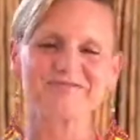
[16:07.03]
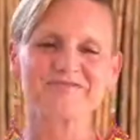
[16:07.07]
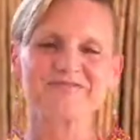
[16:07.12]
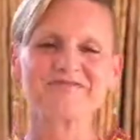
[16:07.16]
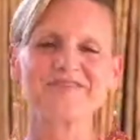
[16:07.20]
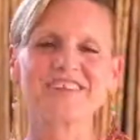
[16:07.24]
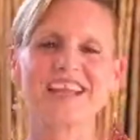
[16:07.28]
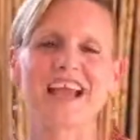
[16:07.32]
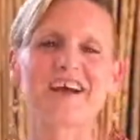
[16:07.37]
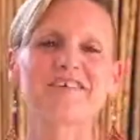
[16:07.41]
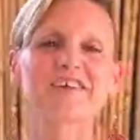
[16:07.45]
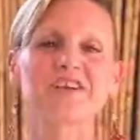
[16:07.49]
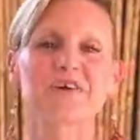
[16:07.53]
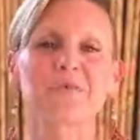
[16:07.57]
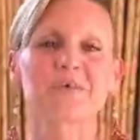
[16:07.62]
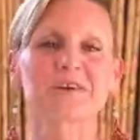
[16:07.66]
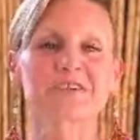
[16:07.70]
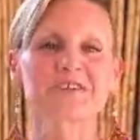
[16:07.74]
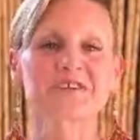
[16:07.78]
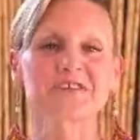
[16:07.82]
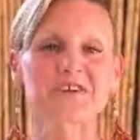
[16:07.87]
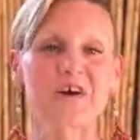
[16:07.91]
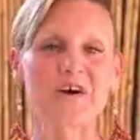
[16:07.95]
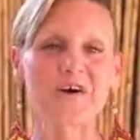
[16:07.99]
Yeah, we don't want
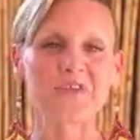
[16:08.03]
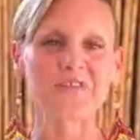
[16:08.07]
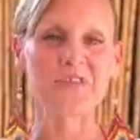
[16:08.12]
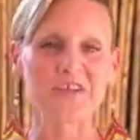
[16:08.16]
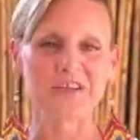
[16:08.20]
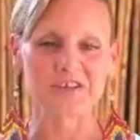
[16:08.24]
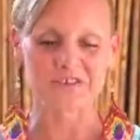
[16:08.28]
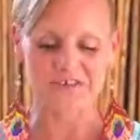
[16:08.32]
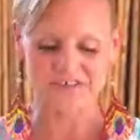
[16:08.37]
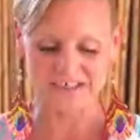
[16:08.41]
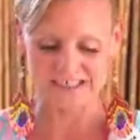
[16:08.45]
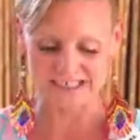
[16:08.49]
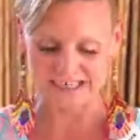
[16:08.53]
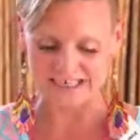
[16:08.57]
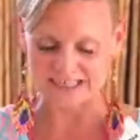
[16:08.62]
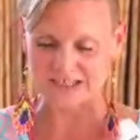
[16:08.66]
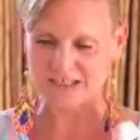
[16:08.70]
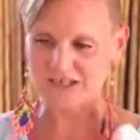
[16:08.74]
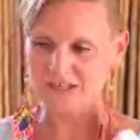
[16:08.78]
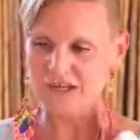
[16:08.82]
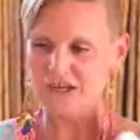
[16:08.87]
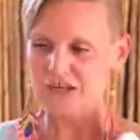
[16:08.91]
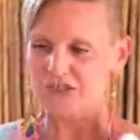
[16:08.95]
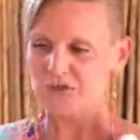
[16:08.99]
to scald the
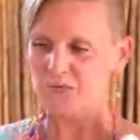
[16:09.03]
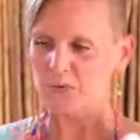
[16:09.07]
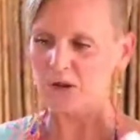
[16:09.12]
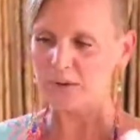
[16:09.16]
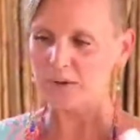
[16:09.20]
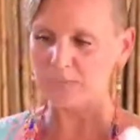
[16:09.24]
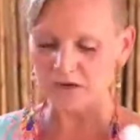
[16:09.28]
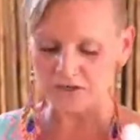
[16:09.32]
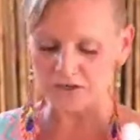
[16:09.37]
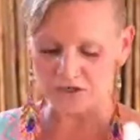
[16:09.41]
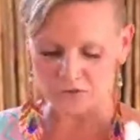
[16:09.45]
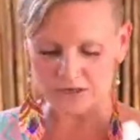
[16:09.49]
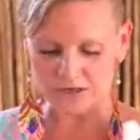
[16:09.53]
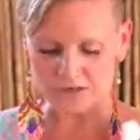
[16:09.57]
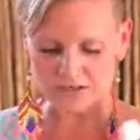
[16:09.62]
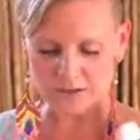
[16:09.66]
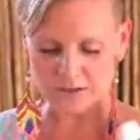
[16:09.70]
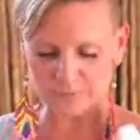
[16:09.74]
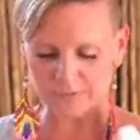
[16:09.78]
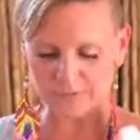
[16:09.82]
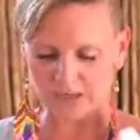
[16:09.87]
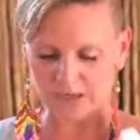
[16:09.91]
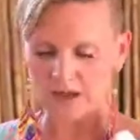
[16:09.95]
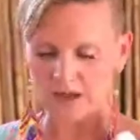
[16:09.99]
ingredients. So what I'm going to do here is
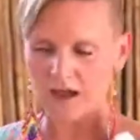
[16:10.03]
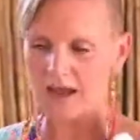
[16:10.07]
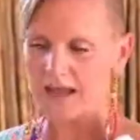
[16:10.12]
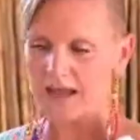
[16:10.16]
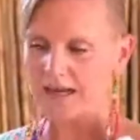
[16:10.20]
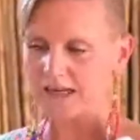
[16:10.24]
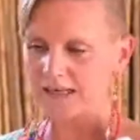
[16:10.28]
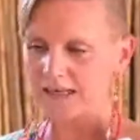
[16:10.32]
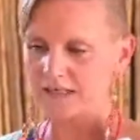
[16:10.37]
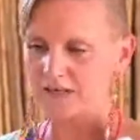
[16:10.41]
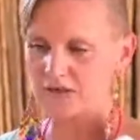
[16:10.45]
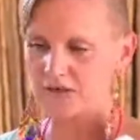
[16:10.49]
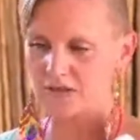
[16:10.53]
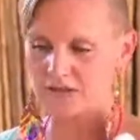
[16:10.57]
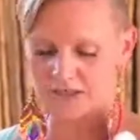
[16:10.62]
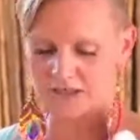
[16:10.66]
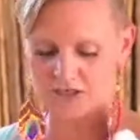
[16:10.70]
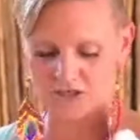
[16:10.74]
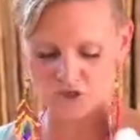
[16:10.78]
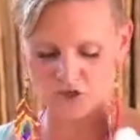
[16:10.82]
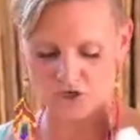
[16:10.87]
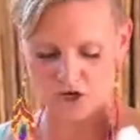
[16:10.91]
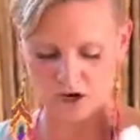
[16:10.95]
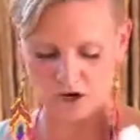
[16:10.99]
I'm going to cut into
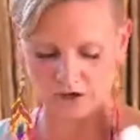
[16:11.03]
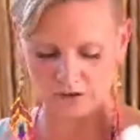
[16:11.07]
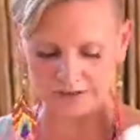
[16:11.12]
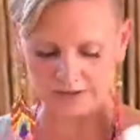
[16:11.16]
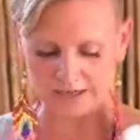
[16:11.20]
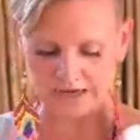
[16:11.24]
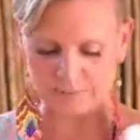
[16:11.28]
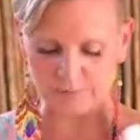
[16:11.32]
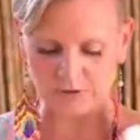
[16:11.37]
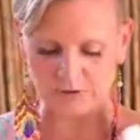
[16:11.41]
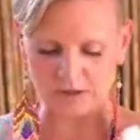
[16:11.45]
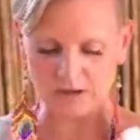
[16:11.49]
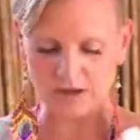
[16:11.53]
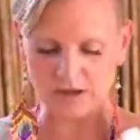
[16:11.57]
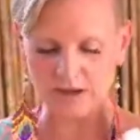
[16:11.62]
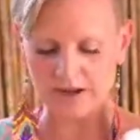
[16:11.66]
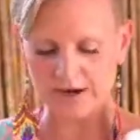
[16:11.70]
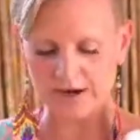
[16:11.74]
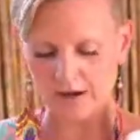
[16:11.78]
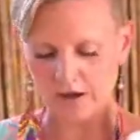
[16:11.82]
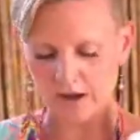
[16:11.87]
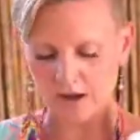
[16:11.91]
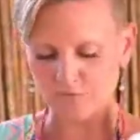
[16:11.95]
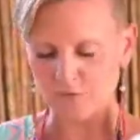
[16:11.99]
this chocolate. I'm going to cut
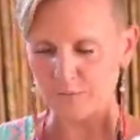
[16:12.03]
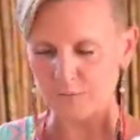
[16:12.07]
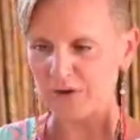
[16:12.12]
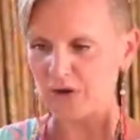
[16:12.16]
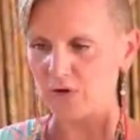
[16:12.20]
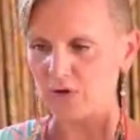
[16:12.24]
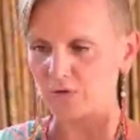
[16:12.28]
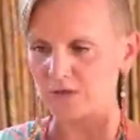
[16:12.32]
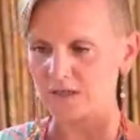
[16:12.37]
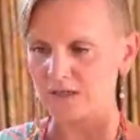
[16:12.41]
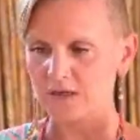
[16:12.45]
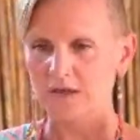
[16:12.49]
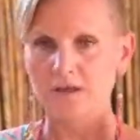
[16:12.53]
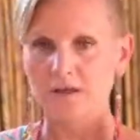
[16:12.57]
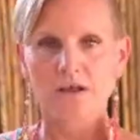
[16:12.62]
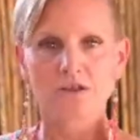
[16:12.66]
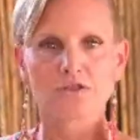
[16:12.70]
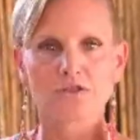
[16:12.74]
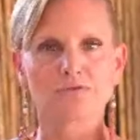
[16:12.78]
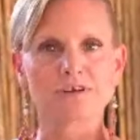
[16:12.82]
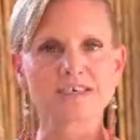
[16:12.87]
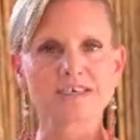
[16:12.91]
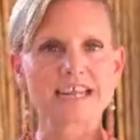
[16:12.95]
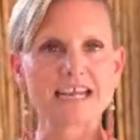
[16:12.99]
off about
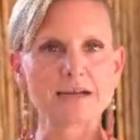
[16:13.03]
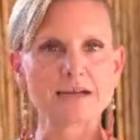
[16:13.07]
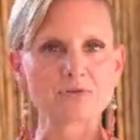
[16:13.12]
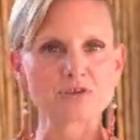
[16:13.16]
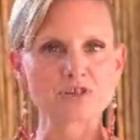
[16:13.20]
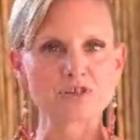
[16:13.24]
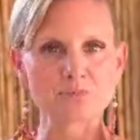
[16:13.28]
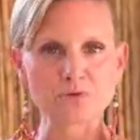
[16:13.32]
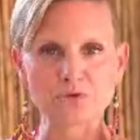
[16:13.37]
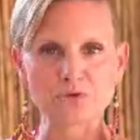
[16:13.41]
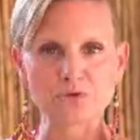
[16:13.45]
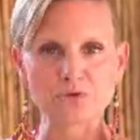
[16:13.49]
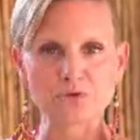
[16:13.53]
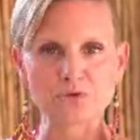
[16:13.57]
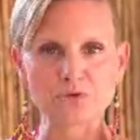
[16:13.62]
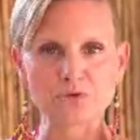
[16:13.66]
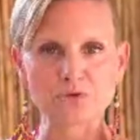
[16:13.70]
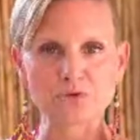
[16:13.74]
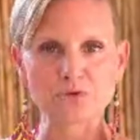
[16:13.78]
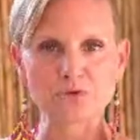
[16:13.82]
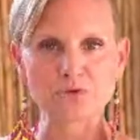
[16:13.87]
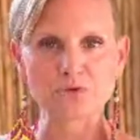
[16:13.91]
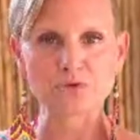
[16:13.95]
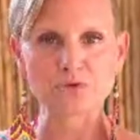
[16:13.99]
3 tablespoons worth.